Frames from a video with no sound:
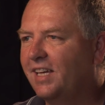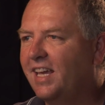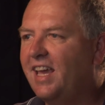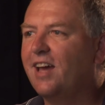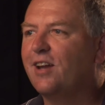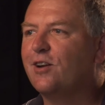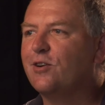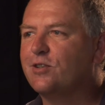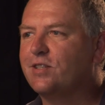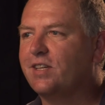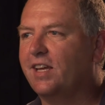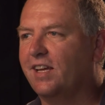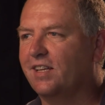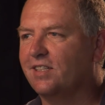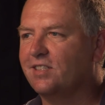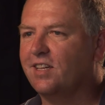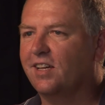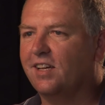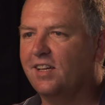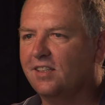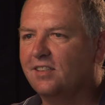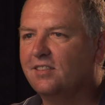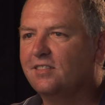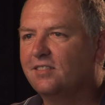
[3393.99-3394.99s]
he
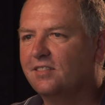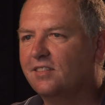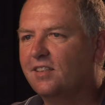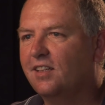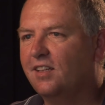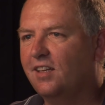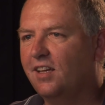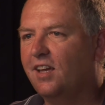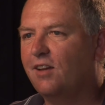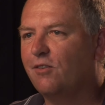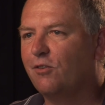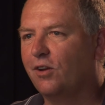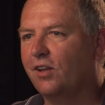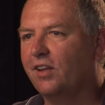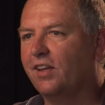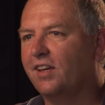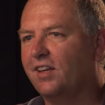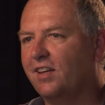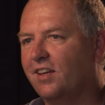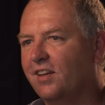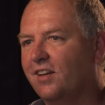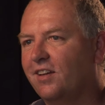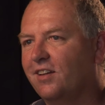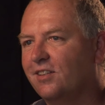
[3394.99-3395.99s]
understands that. He
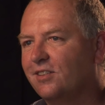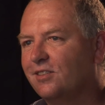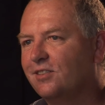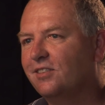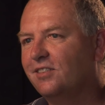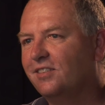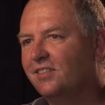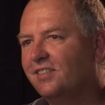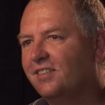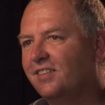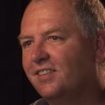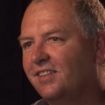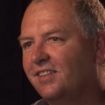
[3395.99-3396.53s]
really does.